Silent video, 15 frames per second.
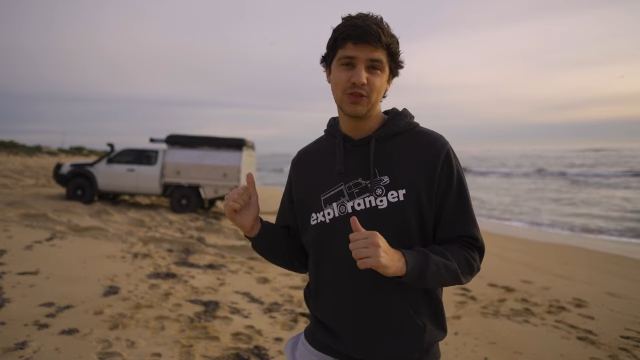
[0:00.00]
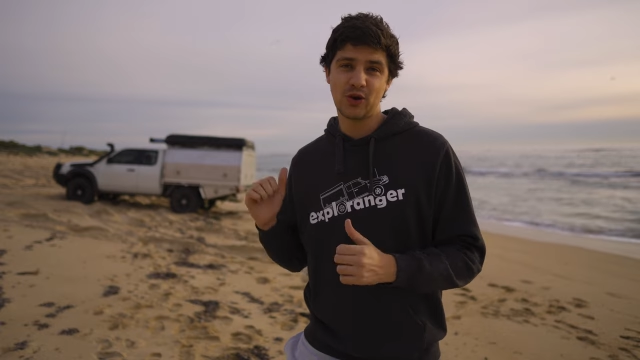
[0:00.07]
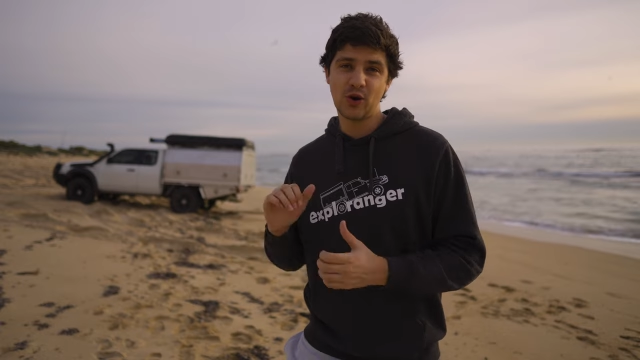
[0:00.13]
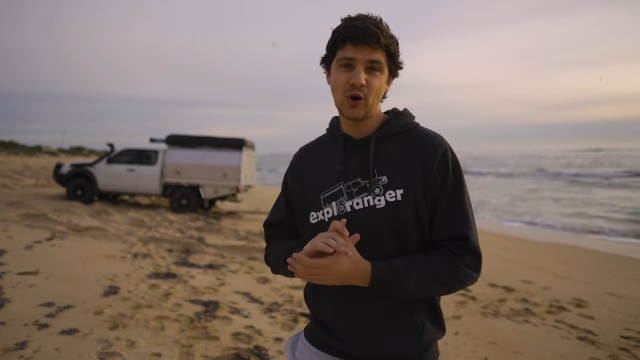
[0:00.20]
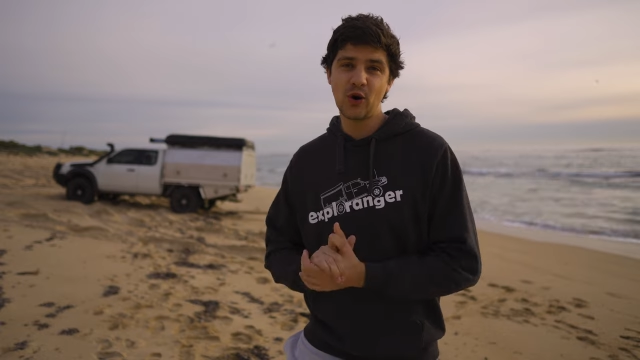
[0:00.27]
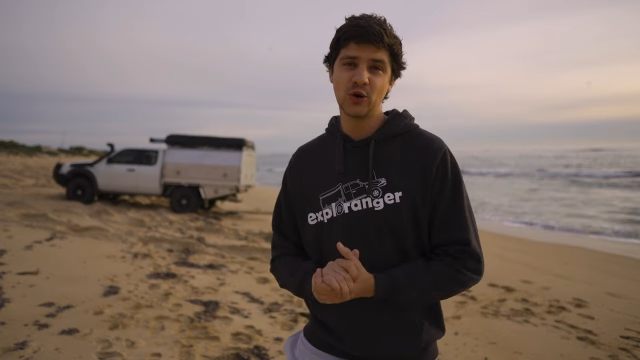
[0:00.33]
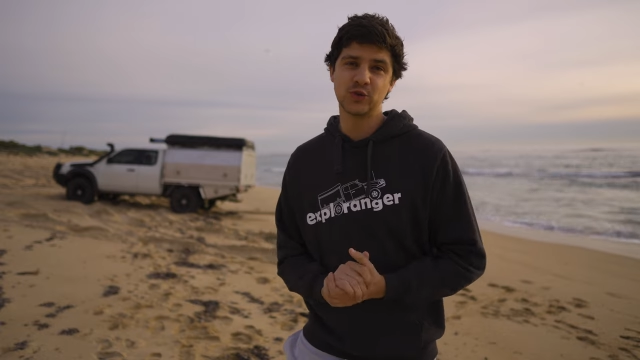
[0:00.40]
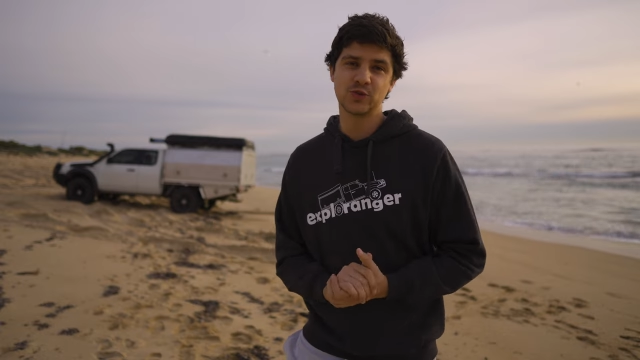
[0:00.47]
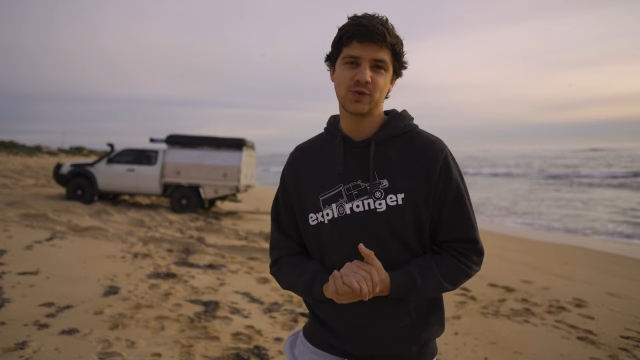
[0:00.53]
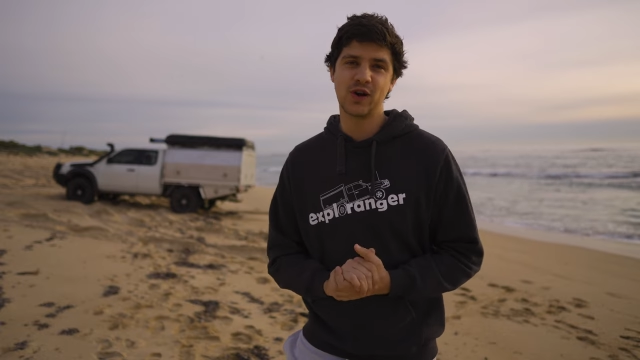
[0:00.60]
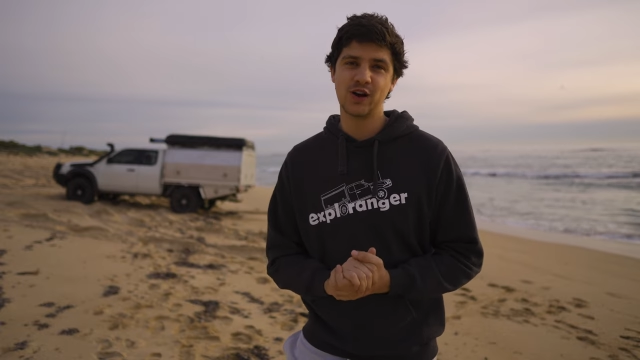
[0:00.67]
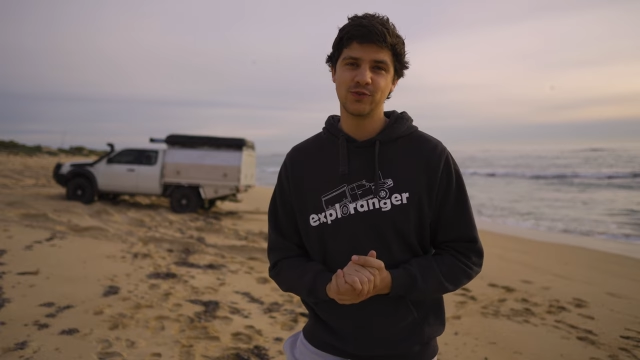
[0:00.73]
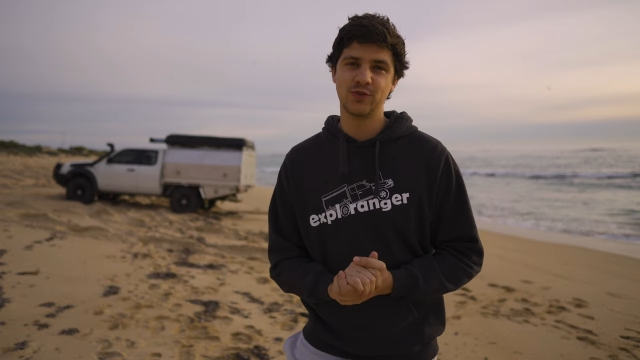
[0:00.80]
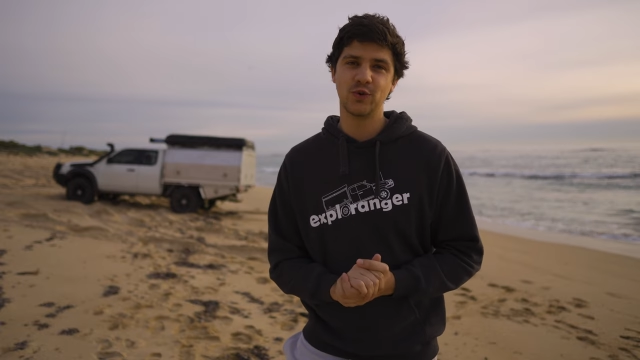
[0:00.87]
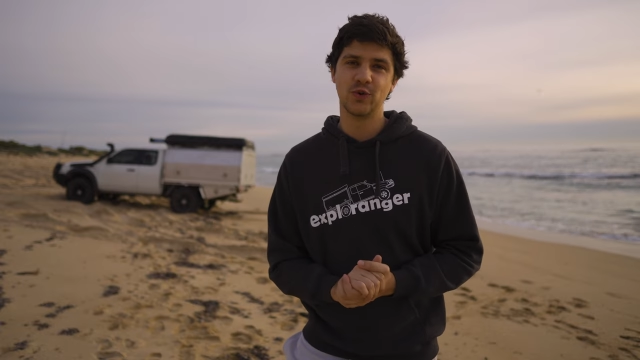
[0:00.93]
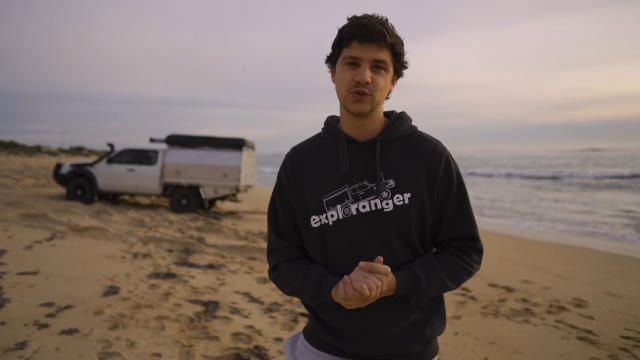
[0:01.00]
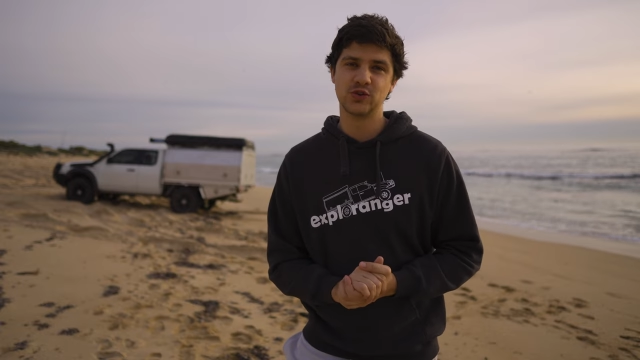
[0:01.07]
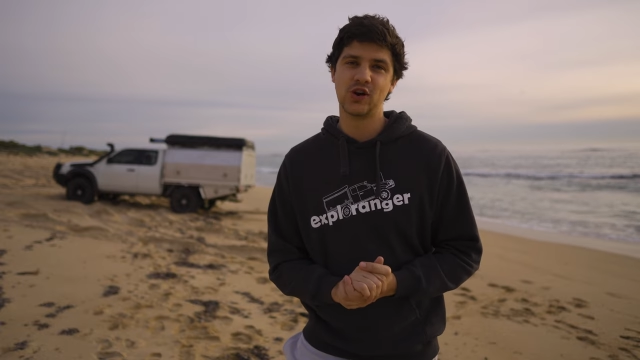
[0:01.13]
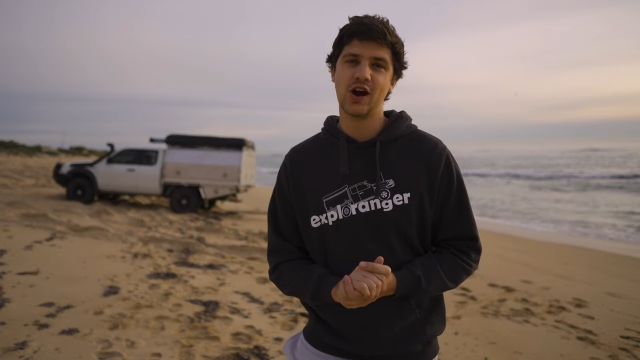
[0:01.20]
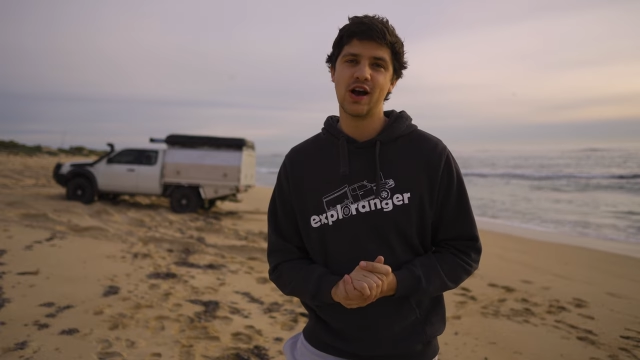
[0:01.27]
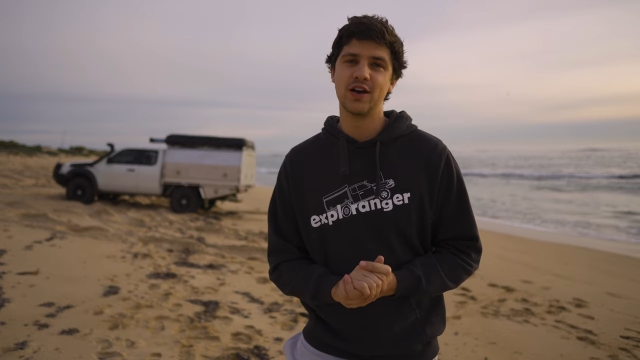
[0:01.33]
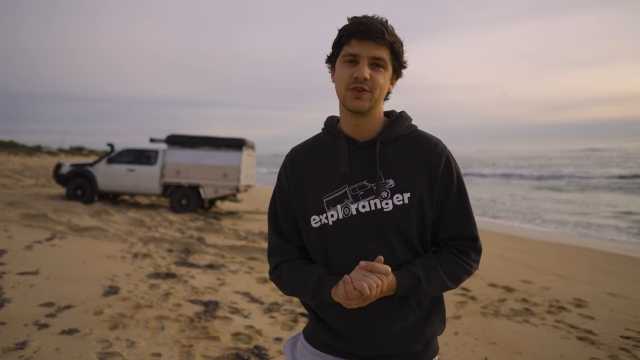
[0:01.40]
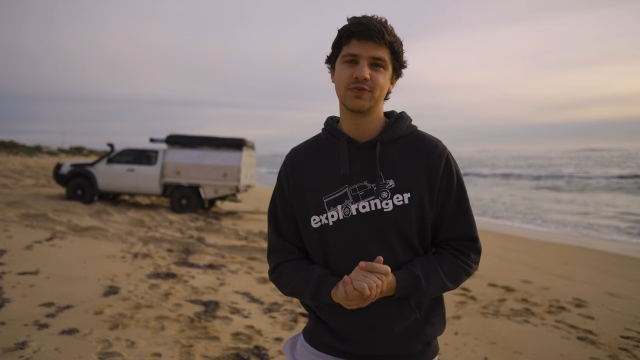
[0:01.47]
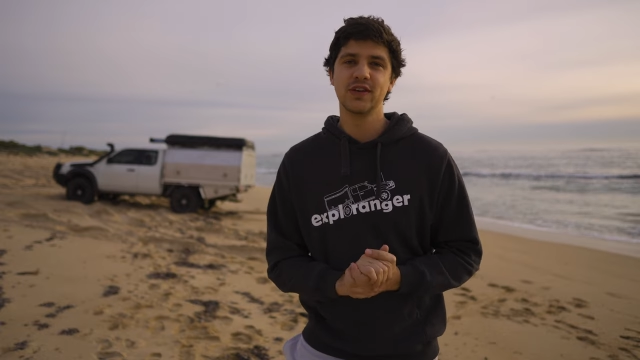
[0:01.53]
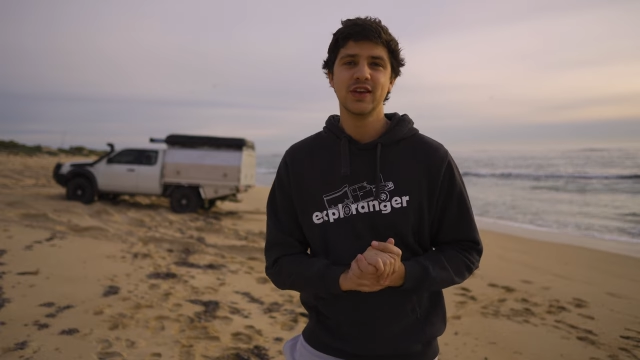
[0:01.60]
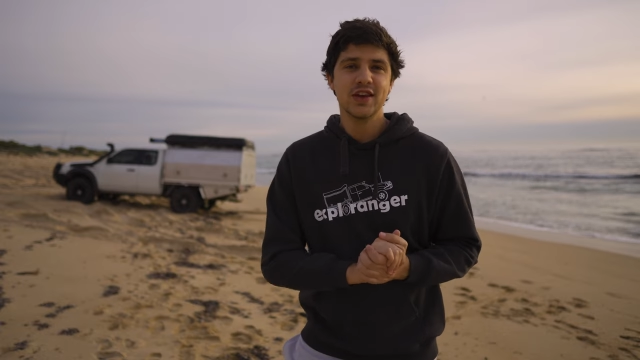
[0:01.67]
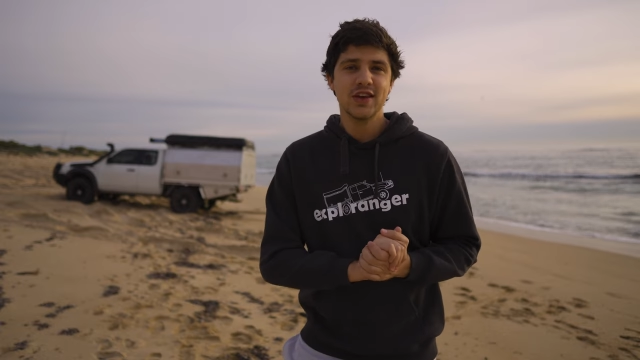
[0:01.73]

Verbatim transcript: with a coil sprung four-wheel drive.